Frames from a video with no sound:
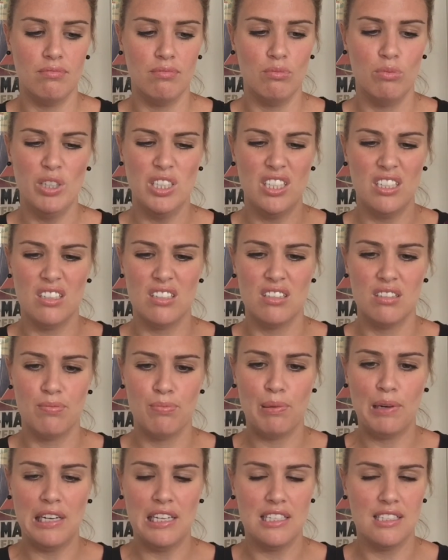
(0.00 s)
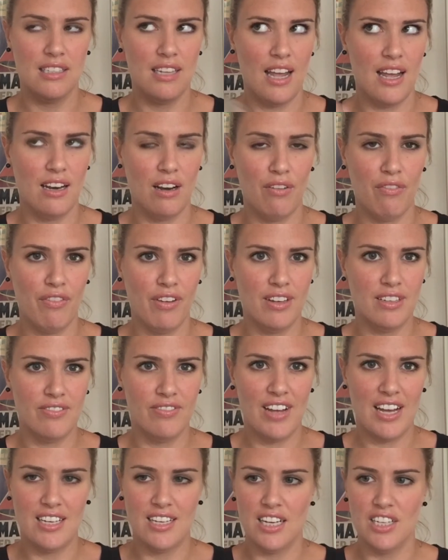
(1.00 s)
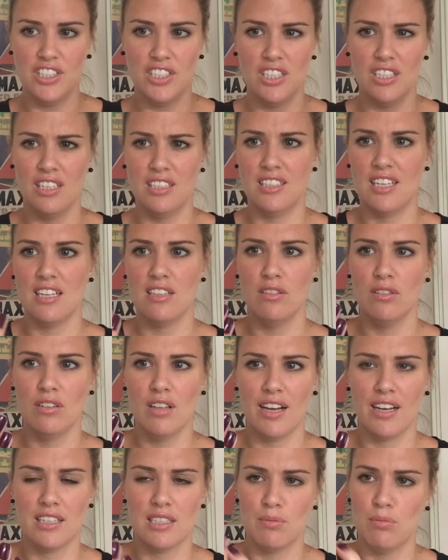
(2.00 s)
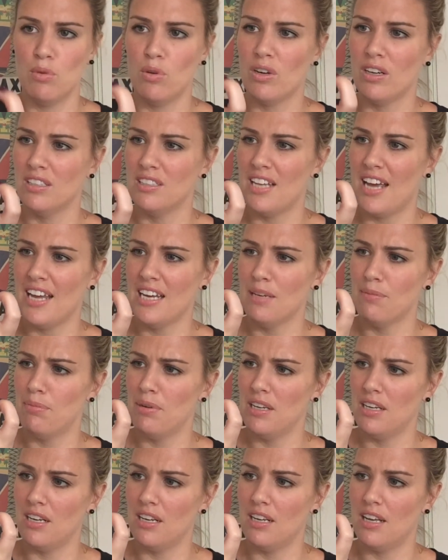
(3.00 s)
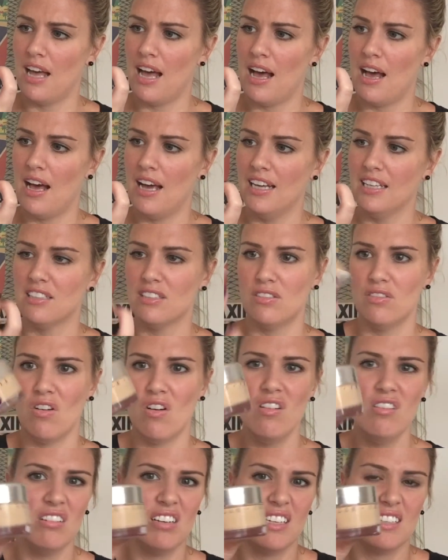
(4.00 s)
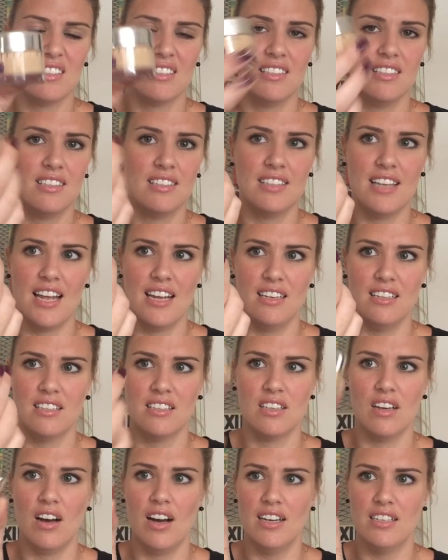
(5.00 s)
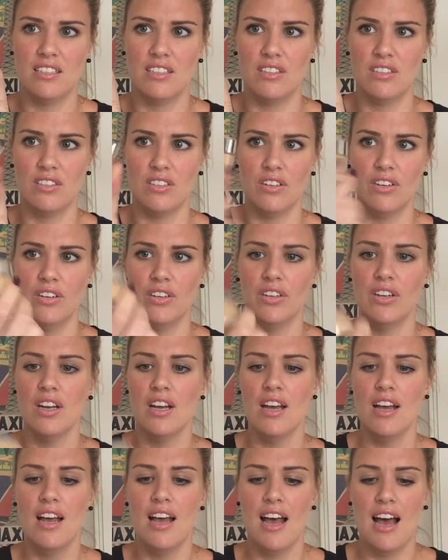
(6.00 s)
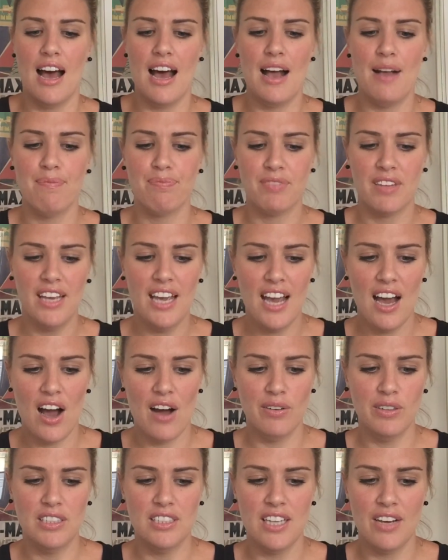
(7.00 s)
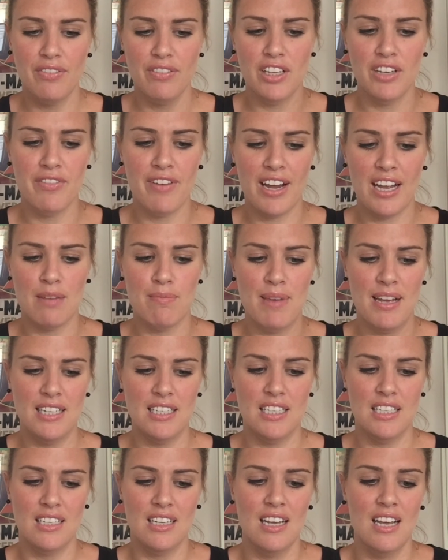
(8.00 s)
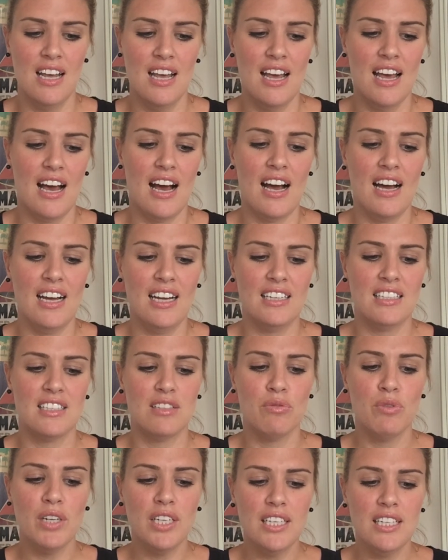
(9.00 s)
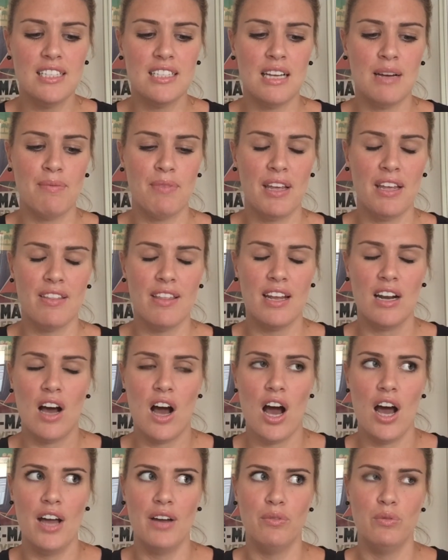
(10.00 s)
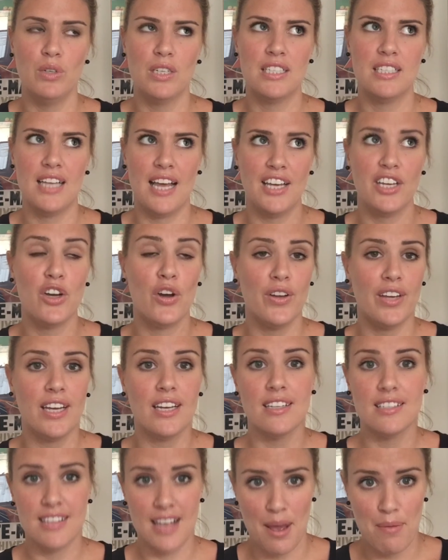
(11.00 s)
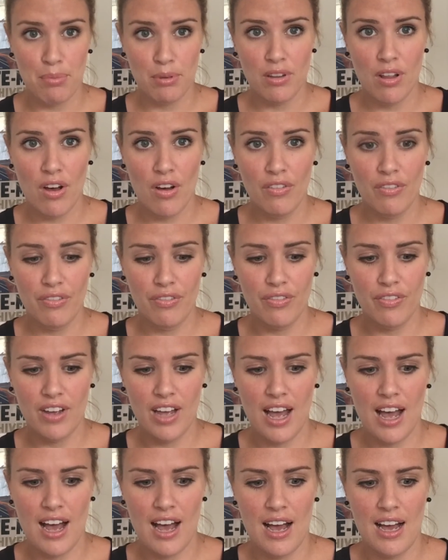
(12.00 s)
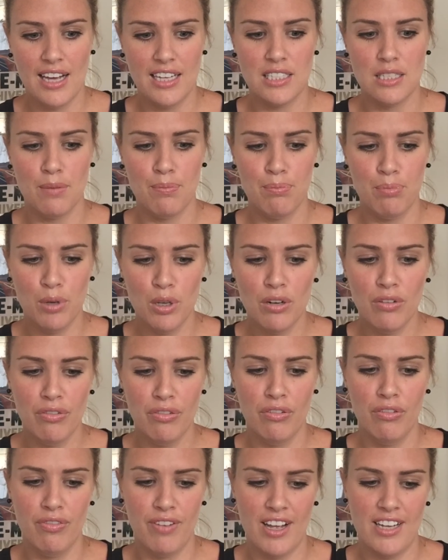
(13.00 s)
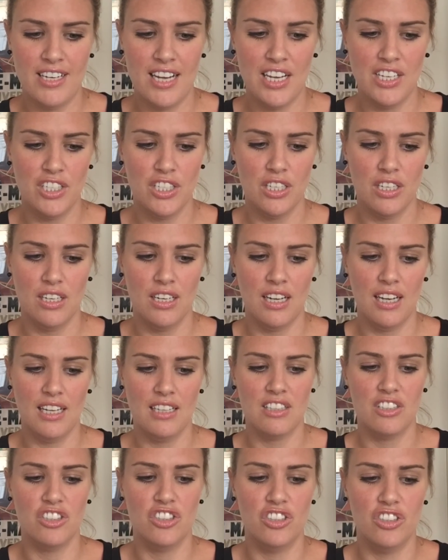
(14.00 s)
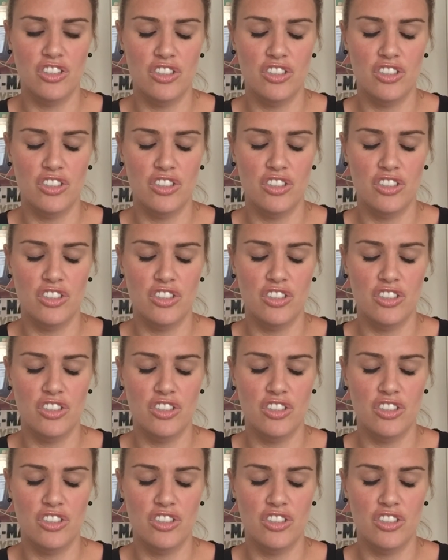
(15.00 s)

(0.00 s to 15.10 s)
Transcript: which is pretty standard foundation. It does look like a small container, but it's not. It's the standard size. So yeah, I would definitely recommend it. It's really something that I would say go get a sample of. It's a beautiful foundation. It's